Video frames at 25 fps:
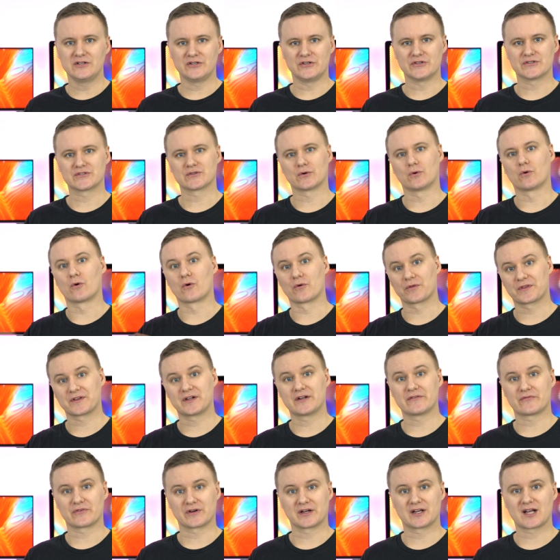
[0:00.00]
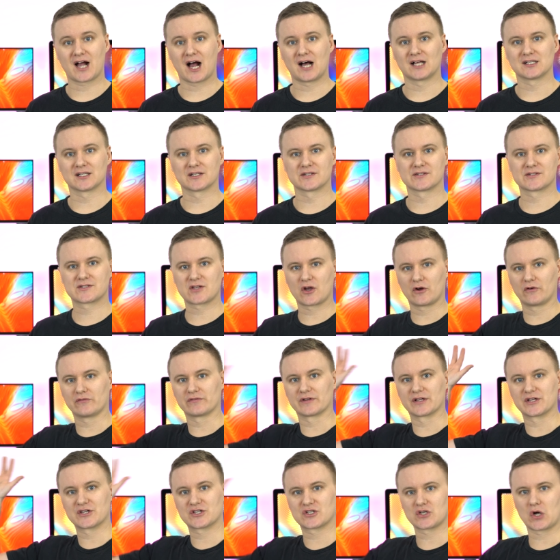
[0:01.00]
you saw all the different colors
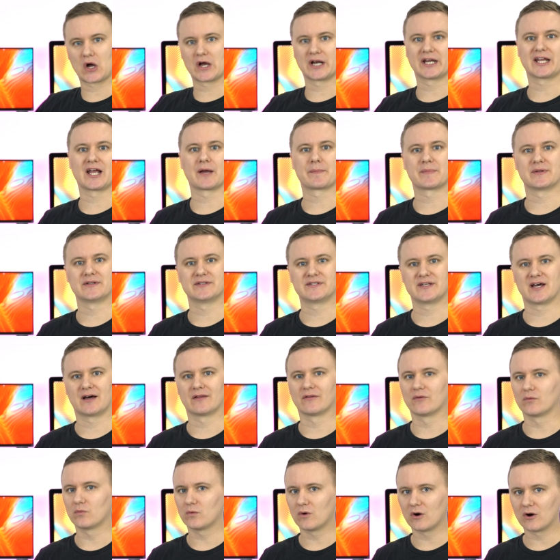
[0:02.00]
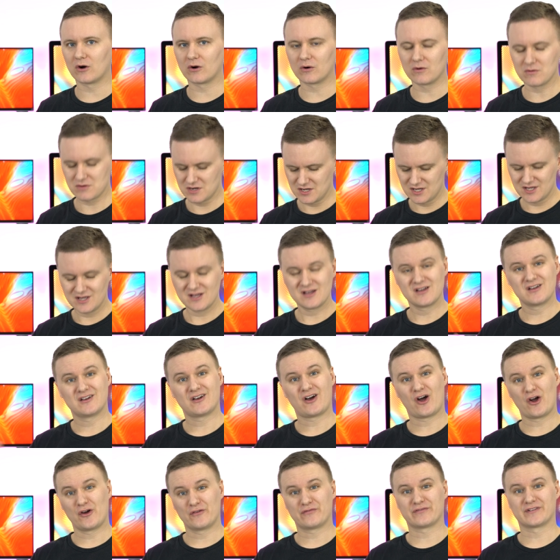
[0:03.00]
hopefully shining up and down the wall,
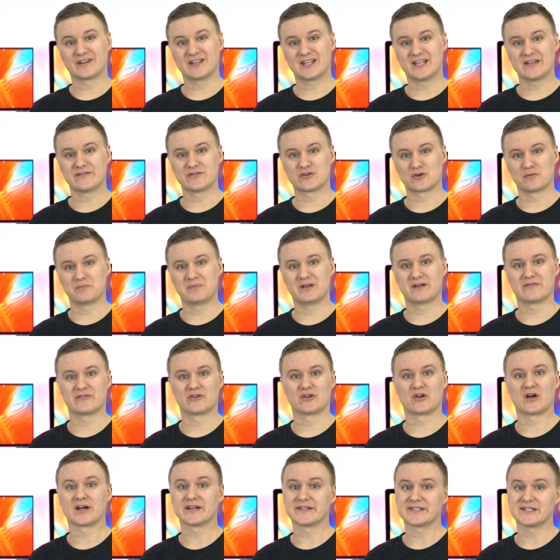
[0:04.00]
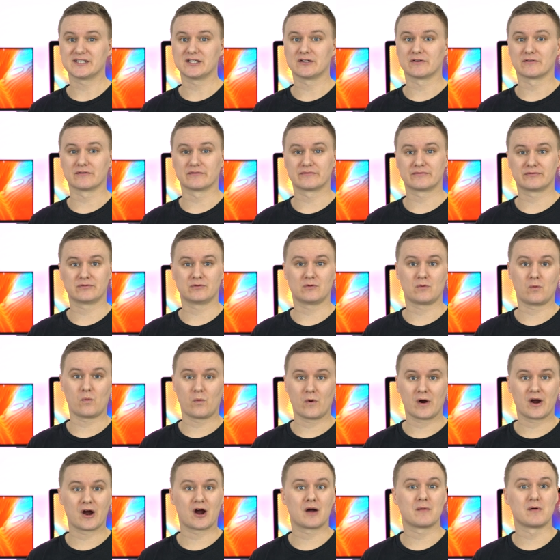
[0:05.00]
hopefully gives you a bit of an idea of
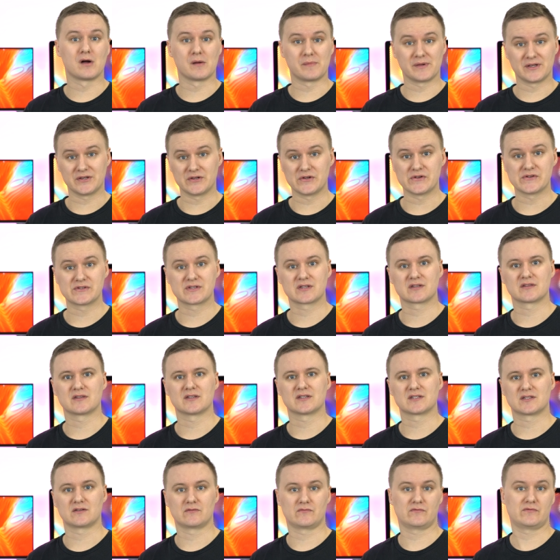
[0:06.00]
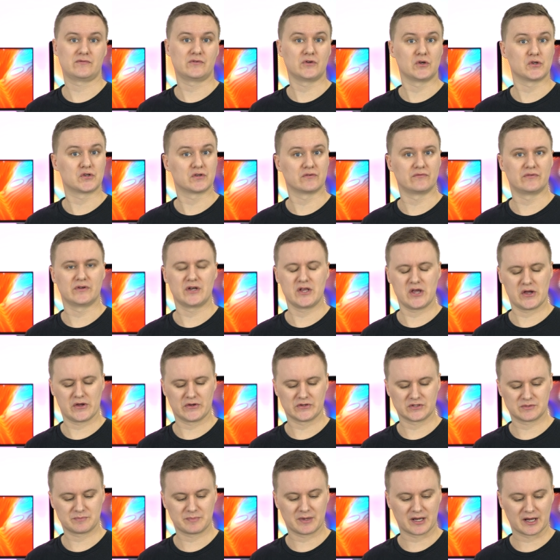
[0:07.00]
where I might be using this in future
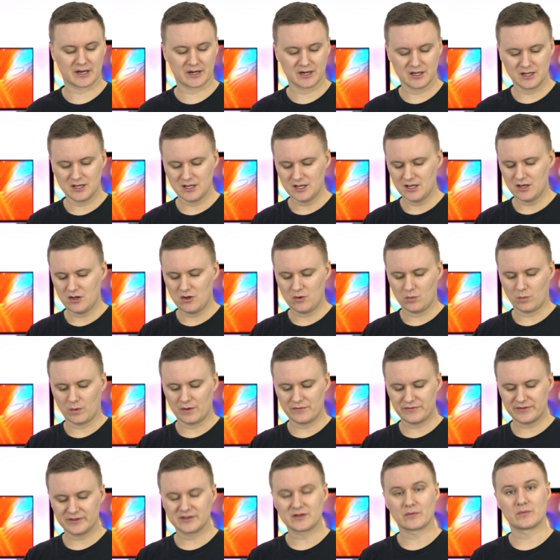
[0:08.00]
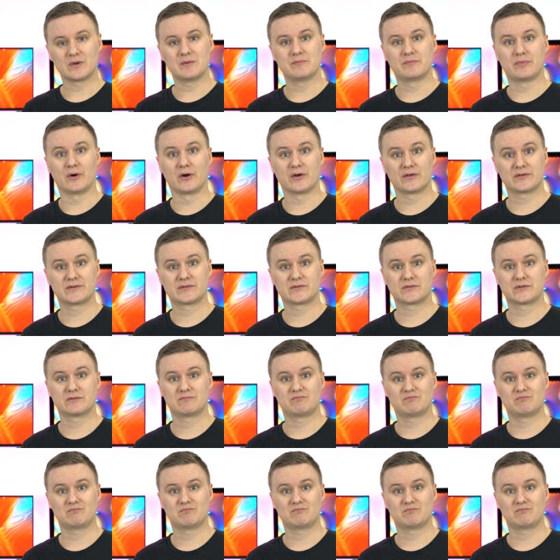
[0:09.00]
videos. But one thing that we both,